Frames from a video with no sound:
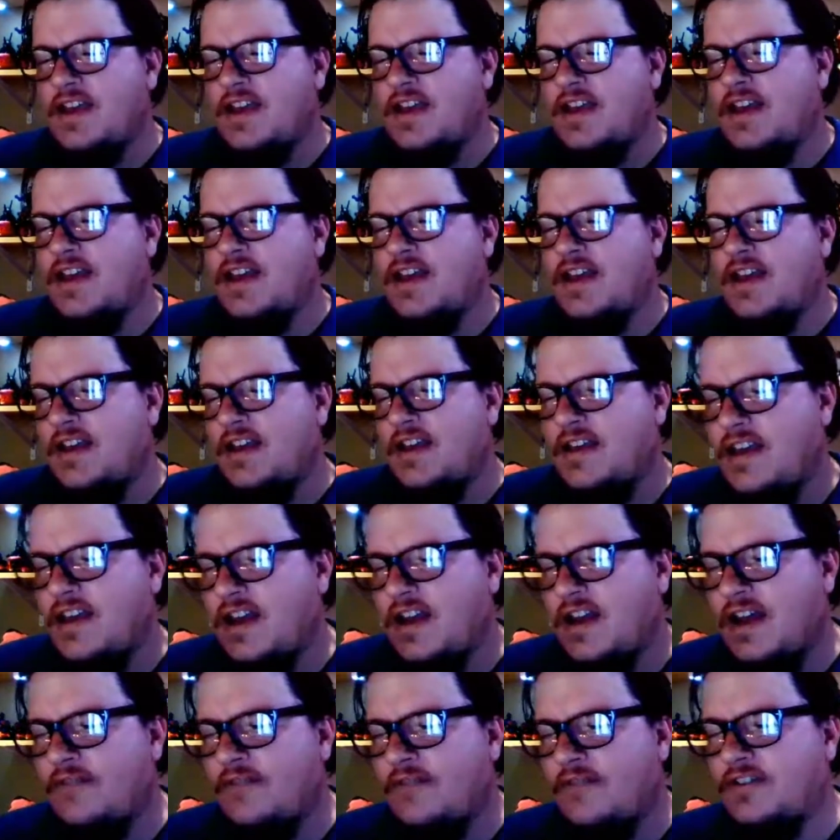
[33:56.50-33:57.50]
in every
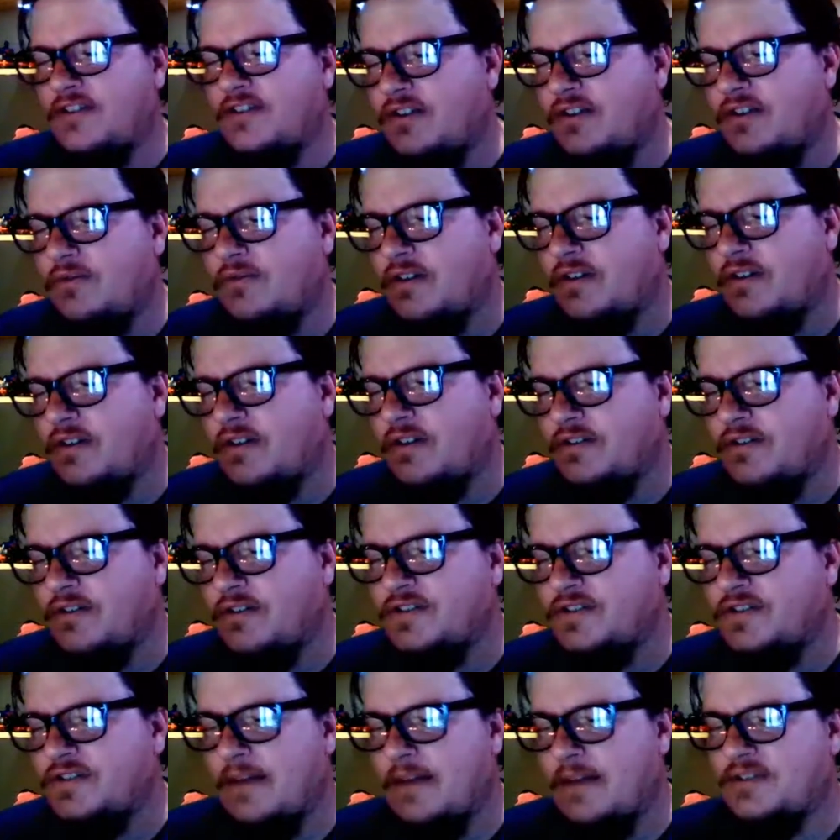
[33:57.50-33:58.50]
single one of those episodes
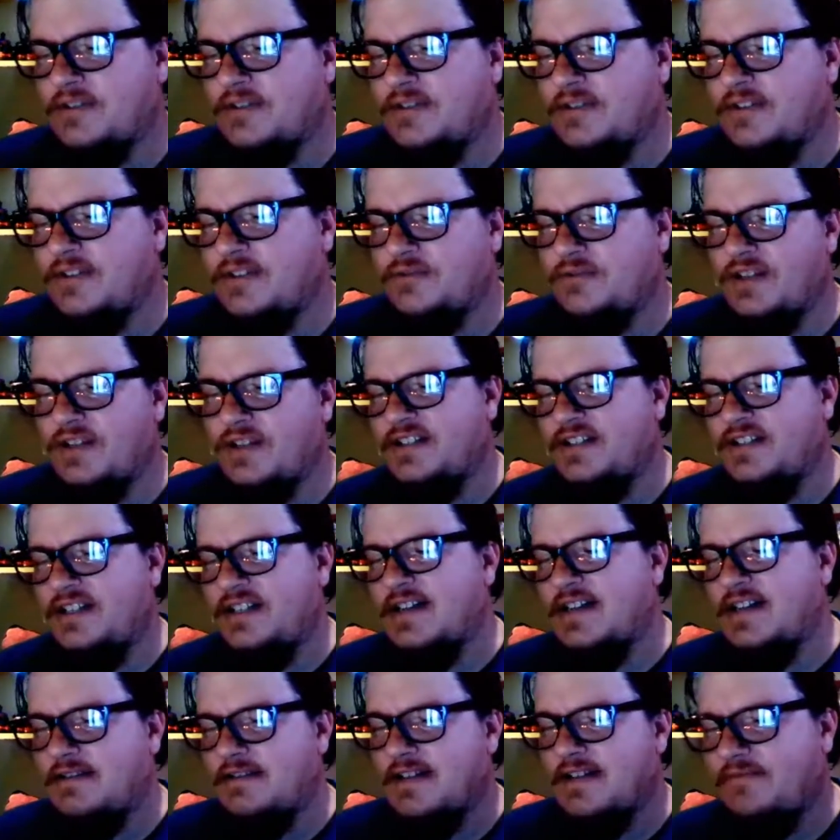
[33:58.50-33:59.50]
where they sit down and they have
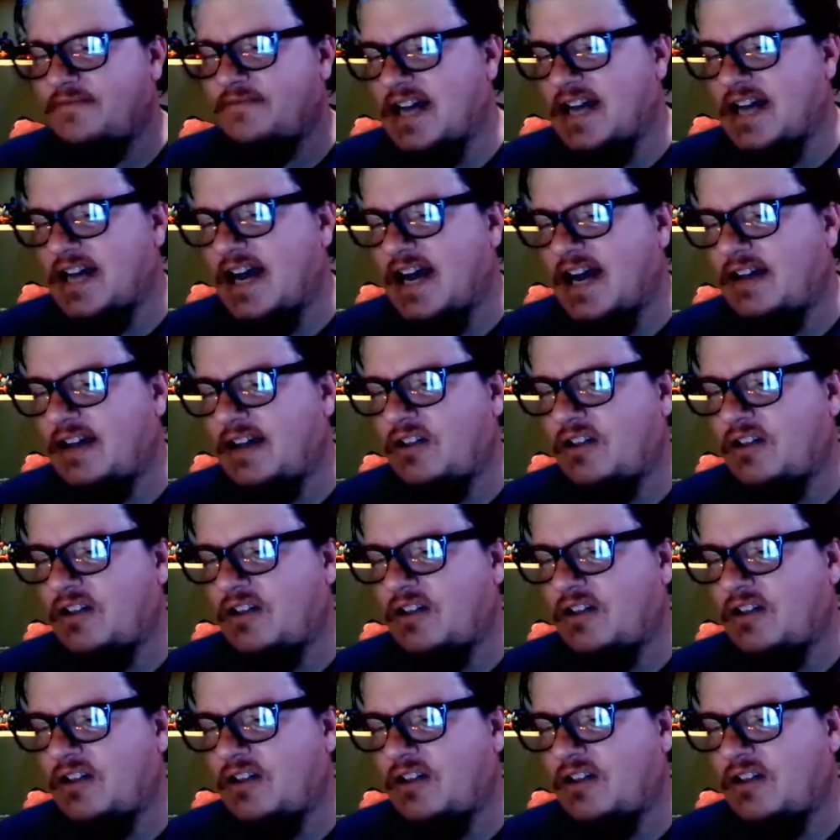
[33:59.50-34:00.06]
dialogue in